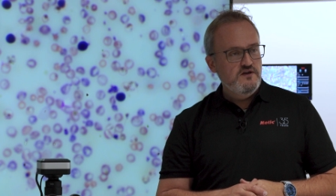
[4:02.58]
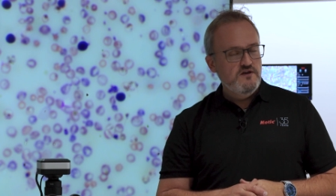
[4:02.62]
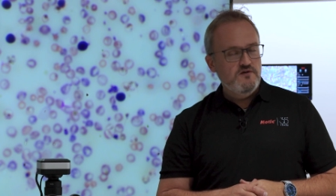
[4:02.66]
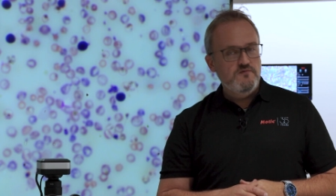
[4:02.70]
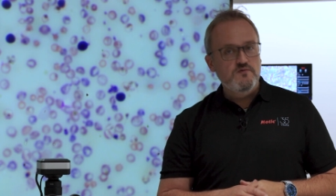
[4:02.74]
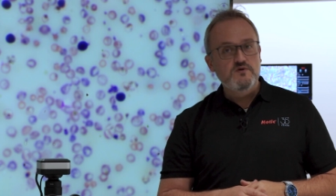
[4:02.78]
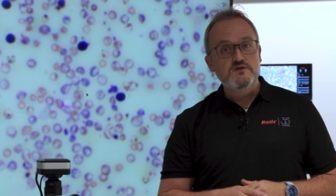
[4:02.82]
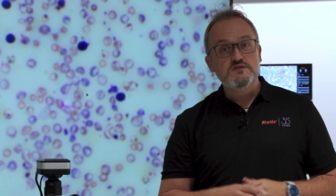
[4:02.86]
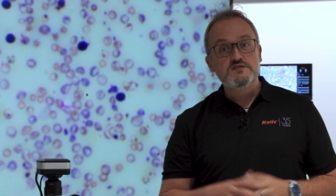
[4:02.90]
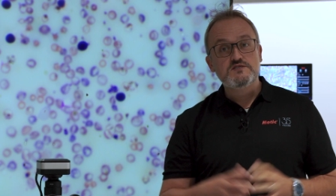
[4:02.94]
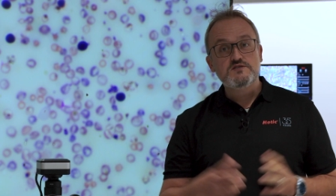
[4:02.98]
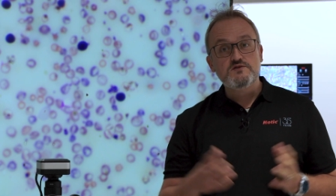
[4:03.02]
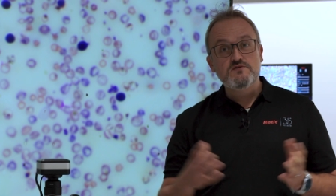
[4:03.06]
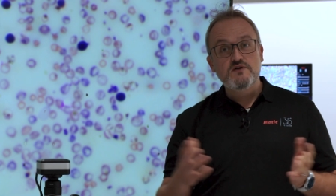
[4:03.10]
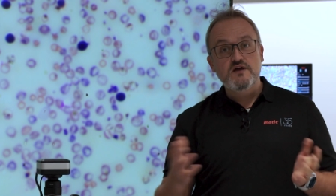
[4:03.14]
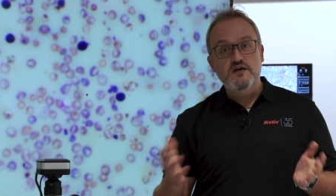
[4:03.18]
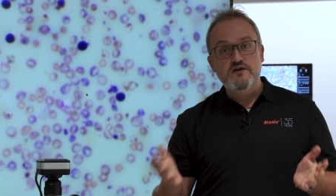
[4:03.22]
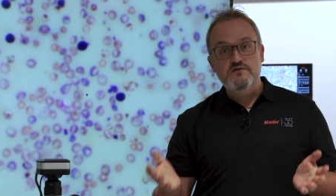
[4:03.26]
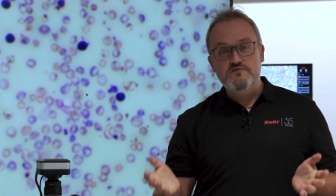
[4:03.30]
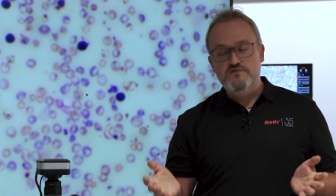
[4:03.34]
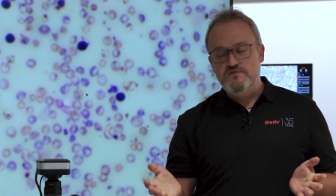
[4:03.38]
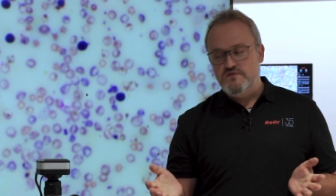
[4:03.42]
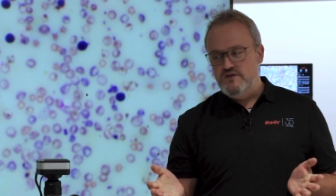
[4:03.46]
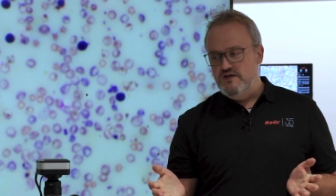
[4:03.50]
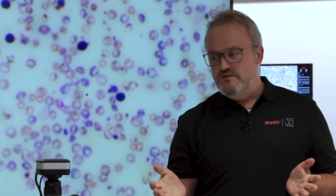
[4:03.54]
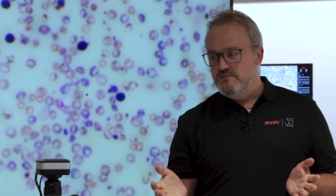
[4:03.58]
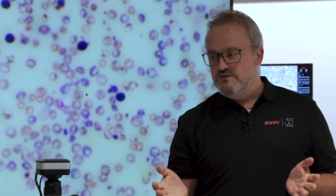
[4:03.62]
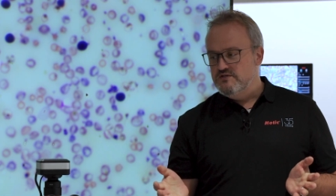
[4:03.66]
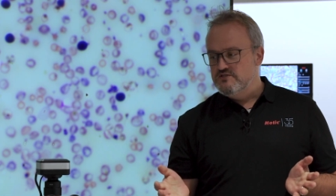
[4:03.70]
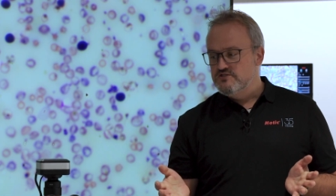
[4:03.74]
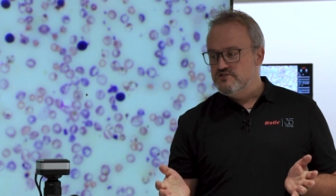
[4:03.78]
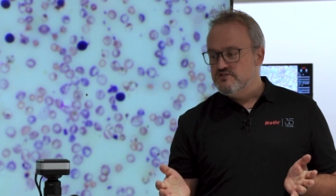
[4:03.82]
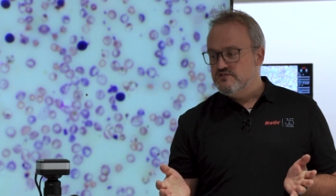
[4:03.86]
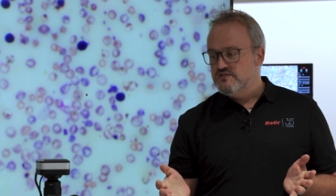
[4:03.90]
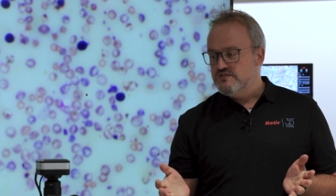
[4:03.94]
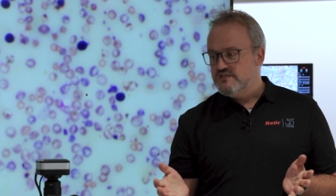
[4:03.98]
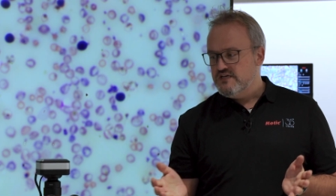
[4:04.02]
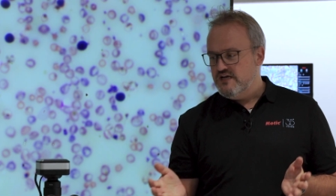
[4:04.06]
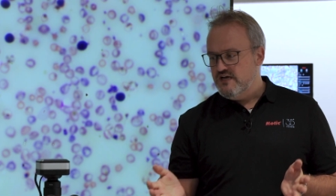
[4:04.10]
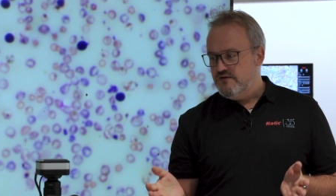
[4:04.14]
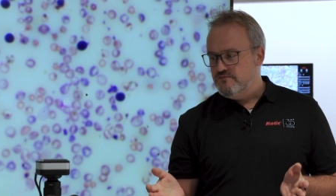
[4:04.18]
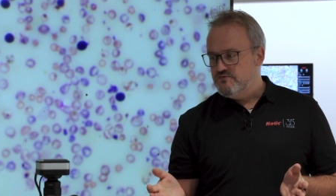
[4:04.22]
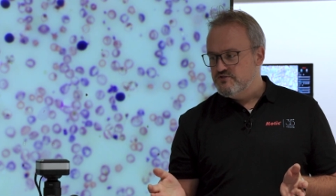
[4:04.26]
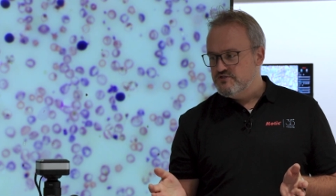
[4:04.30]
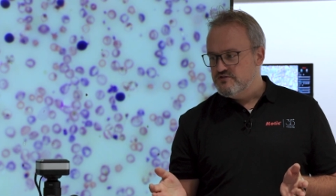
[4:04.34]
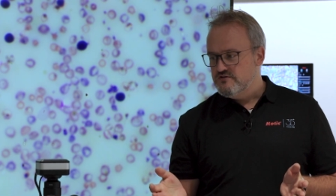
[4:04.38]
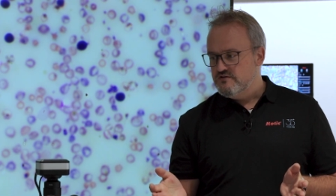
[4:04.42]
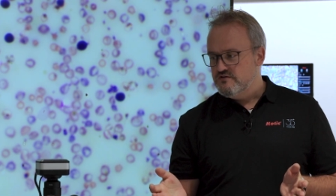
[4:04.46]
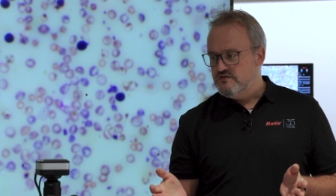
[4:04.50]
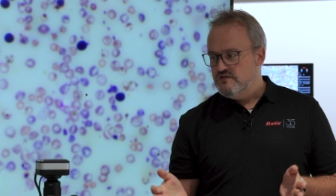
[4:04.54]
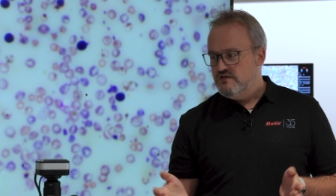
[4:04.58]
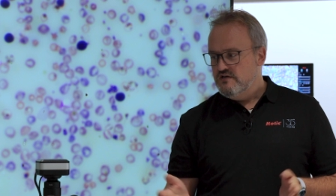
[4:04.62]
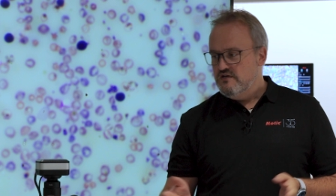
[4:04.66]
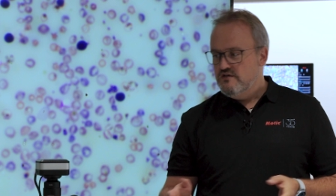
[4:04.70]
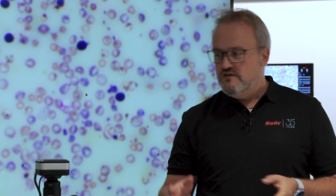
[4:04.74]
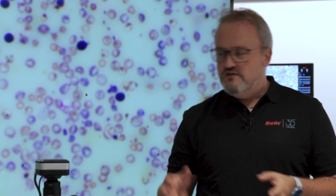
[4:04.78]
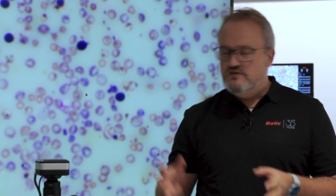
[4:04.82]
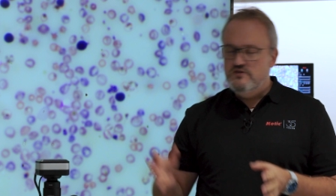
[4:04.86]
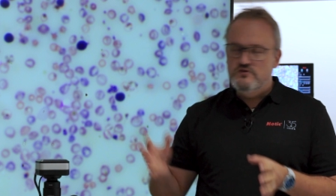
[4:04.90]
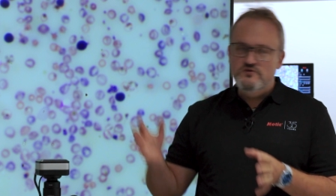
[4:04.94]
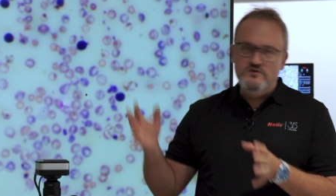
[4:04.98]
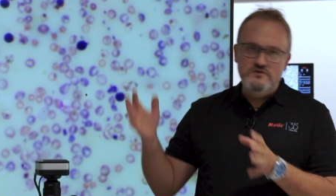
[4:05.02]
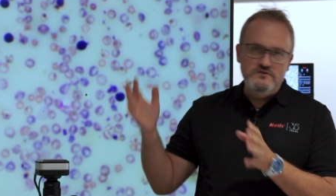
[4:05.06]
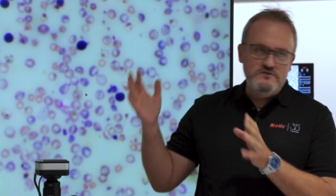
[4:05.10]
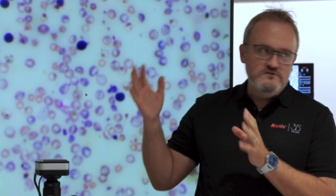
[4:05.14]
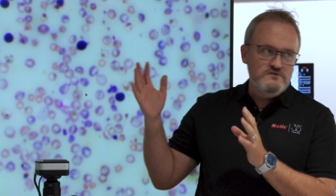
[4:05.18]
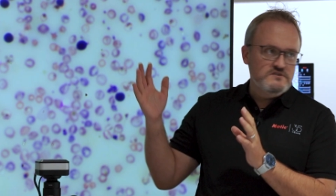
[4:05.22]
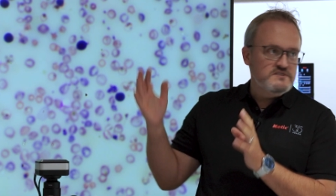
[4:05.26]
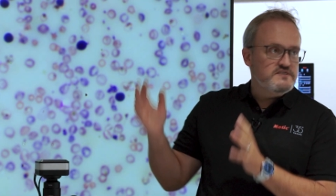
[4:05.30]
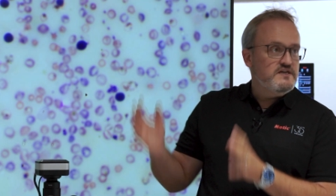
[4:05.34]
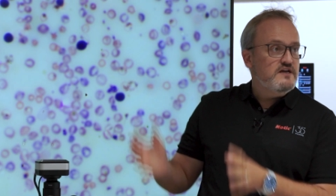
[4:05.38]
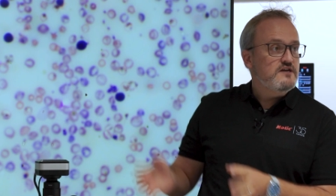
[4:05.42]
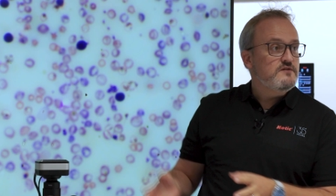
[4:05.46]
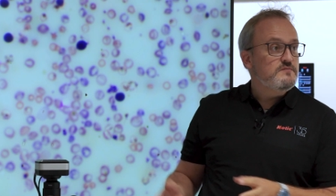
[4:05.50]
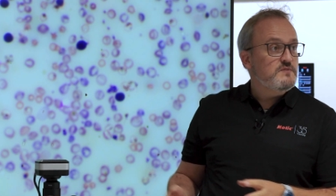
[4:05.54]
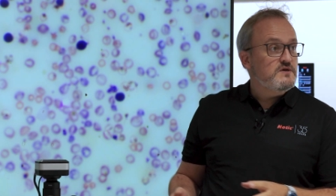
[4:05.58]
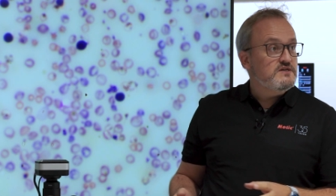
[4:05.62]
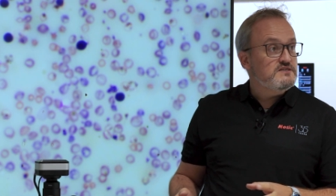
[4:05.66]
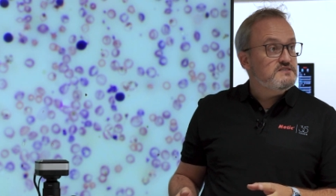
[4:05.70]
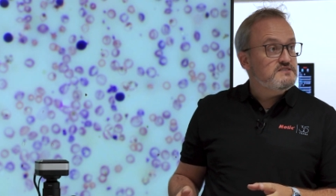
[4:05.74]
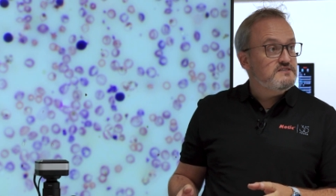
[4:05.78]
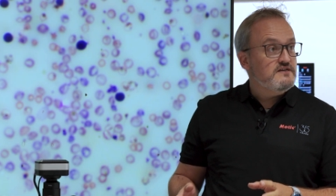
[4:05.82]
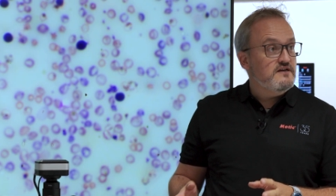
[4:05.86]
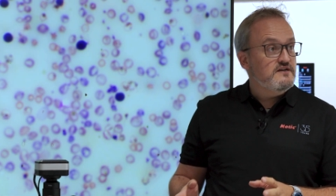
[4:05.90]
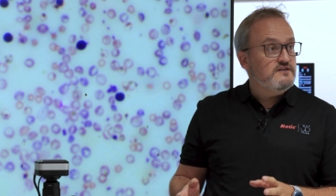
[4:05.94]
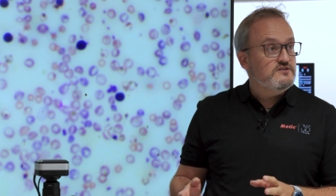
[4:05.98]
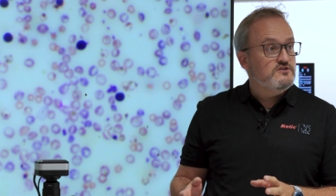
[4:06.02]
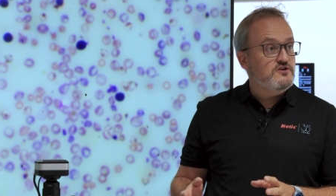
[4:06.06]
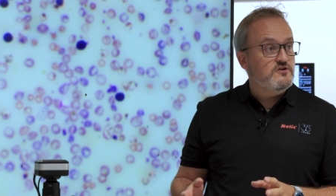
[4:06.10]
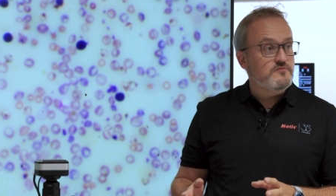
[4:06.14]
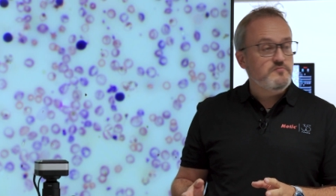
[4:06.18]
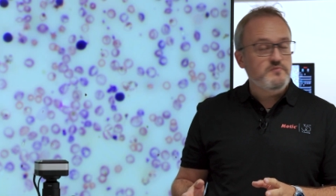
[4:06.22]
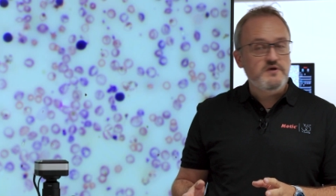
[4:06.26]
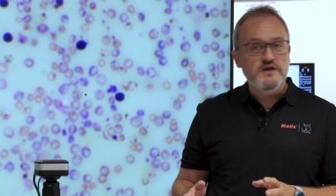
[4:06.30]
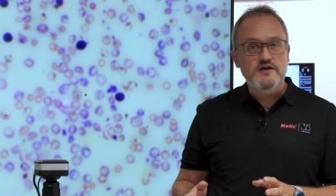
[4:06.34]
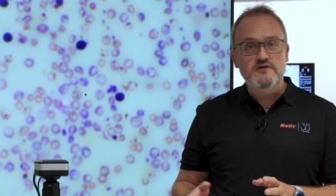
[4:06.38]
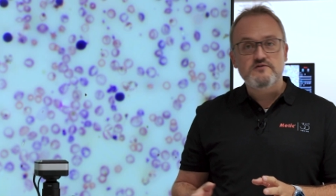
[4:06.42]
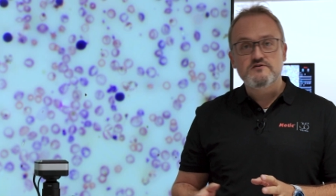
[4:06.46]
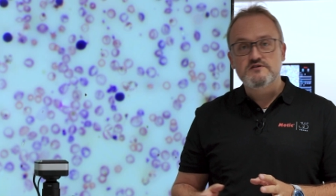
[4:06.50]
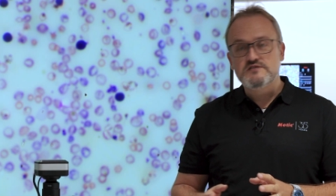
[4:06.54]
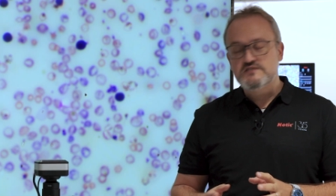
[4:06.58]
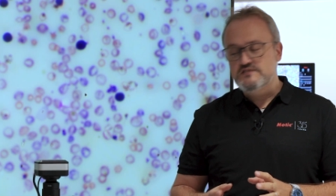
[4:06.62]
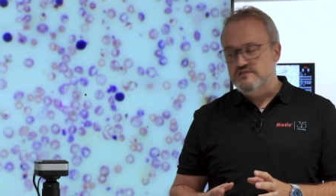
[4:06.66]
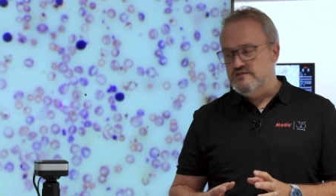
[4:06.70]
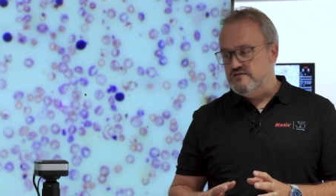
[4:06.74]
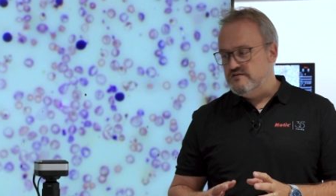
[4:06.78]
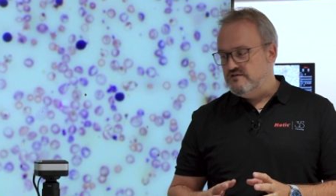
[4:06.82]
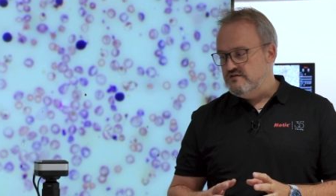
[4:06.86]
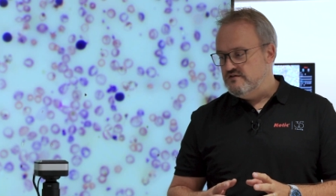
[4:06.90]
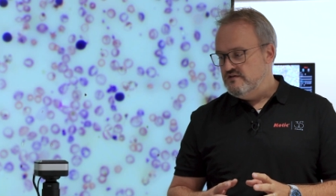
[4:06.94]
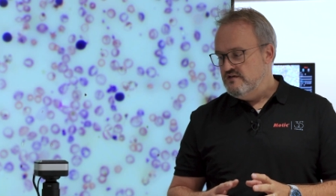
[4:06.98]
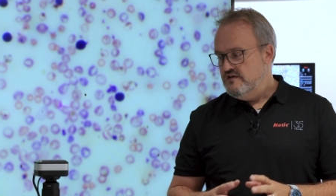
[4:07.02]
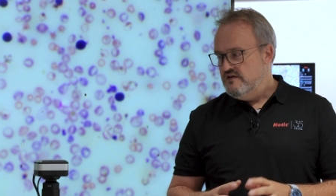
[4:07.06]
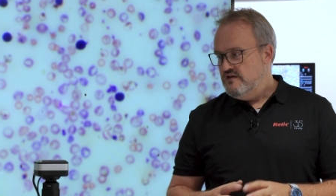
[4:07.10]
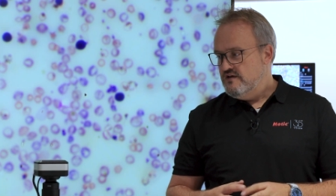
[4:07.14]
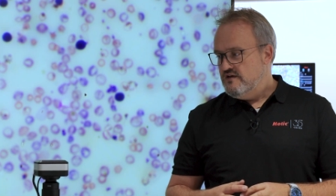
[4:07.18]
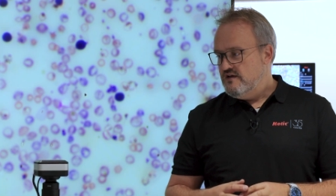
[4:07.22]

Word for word: Once you have images captured, you can do side-by-side -side comparison,